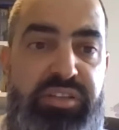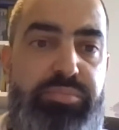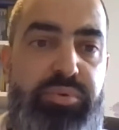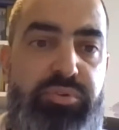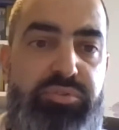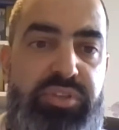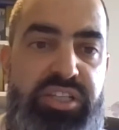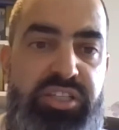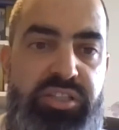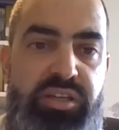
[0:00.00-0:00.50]

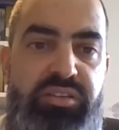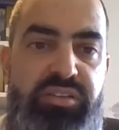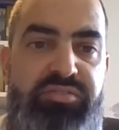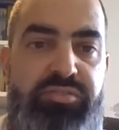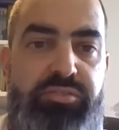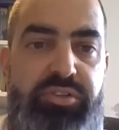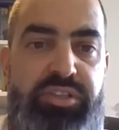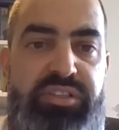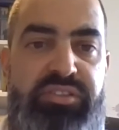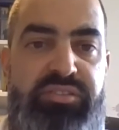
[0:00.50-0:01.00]
potential,
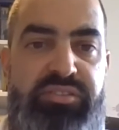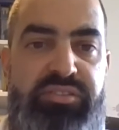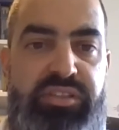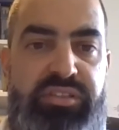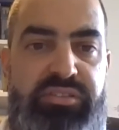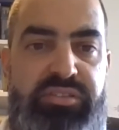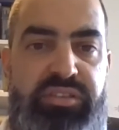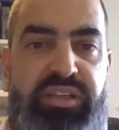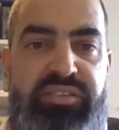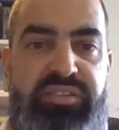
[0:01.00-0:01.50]
for
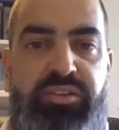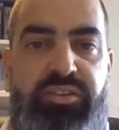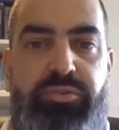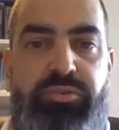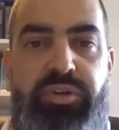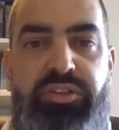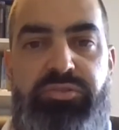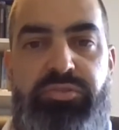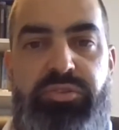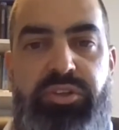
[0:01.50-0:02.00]
instance, as a
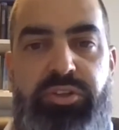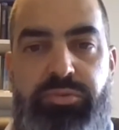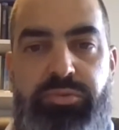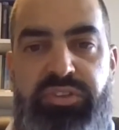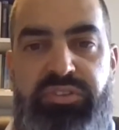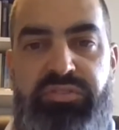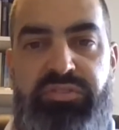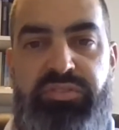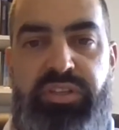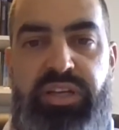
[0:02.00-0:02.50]
way to
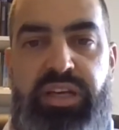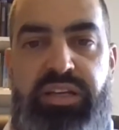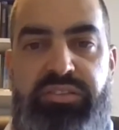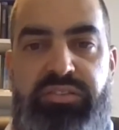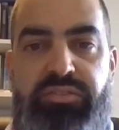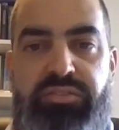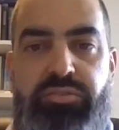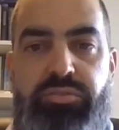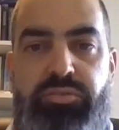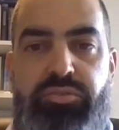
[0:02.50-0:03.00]
increase
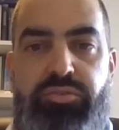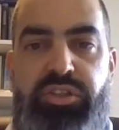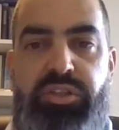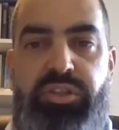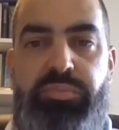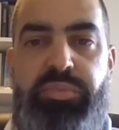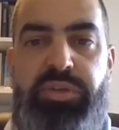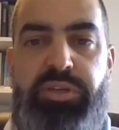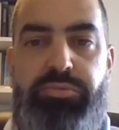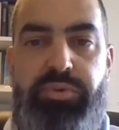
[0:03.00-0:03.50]
tax to
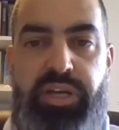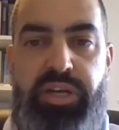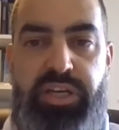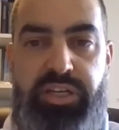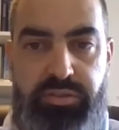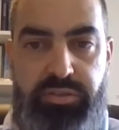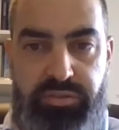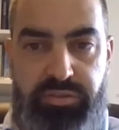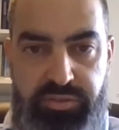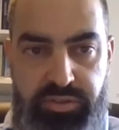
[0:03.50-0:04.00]
GDP
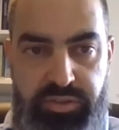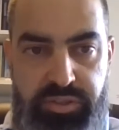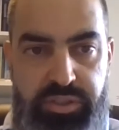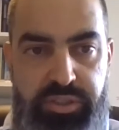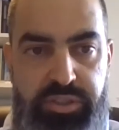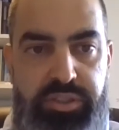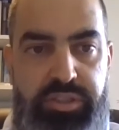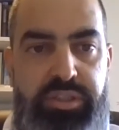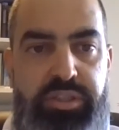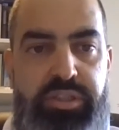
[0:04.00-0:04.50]
ratios.
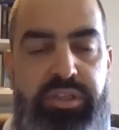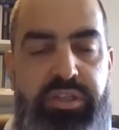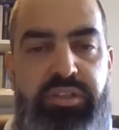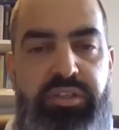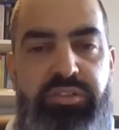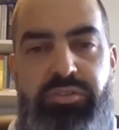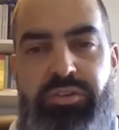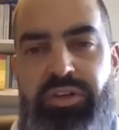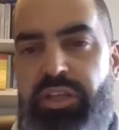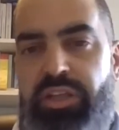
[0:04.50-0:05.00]

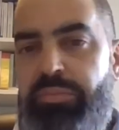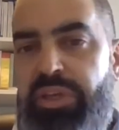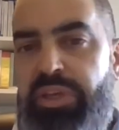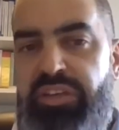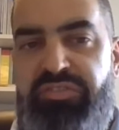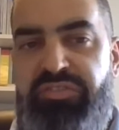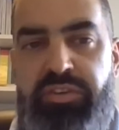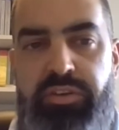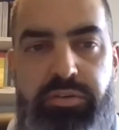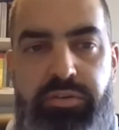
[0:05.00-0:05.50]
So let me
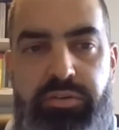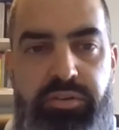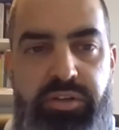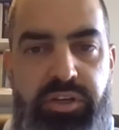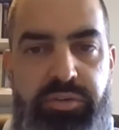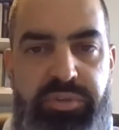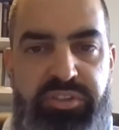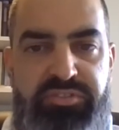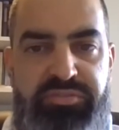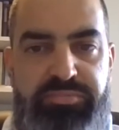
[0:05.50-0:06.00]
give you
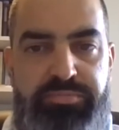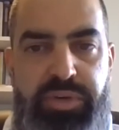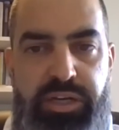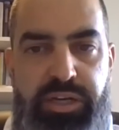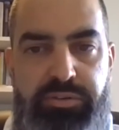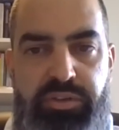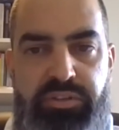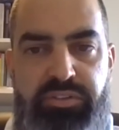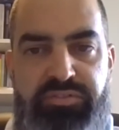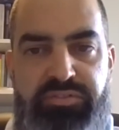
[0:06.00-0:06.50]
a bit of
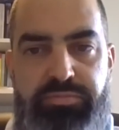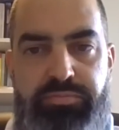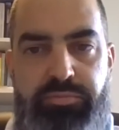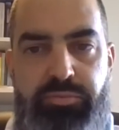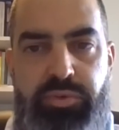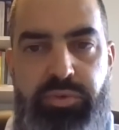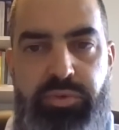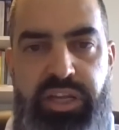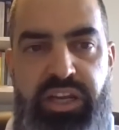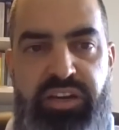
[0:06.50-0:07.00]
background of
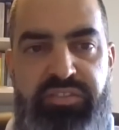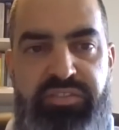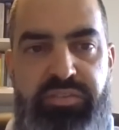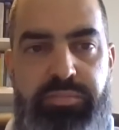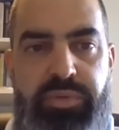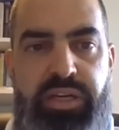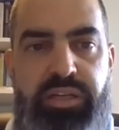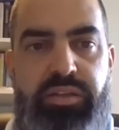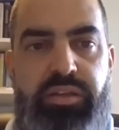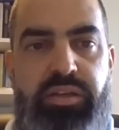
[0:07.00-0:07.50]
what I have in
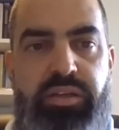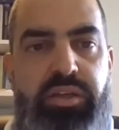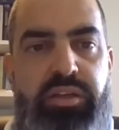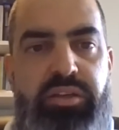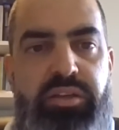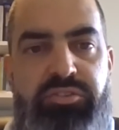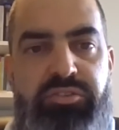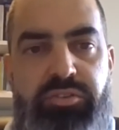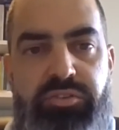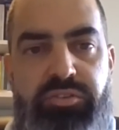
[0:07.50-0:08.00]
mind.
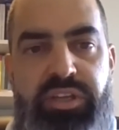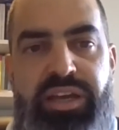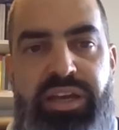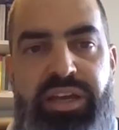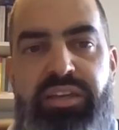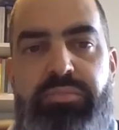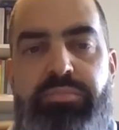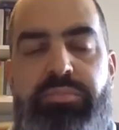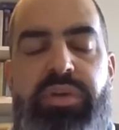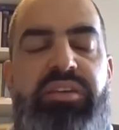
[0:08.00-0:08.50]
So the
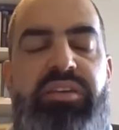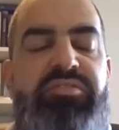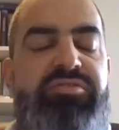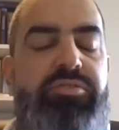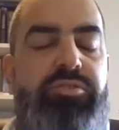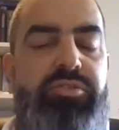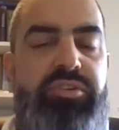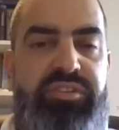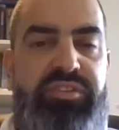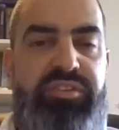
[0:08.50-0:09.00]
IMF,
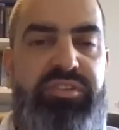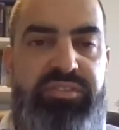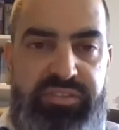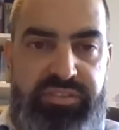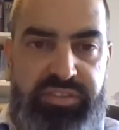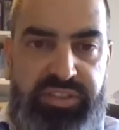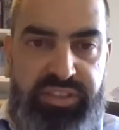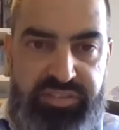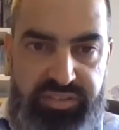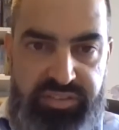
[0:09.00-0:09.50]
for
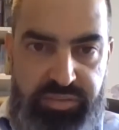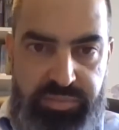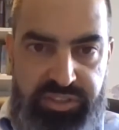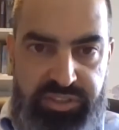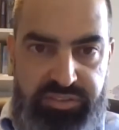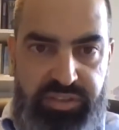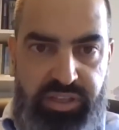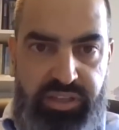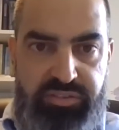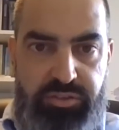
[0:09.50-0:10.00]
instance,
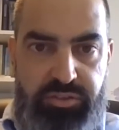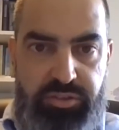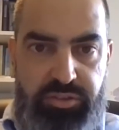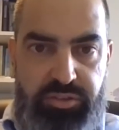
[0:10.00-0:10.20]
estimates that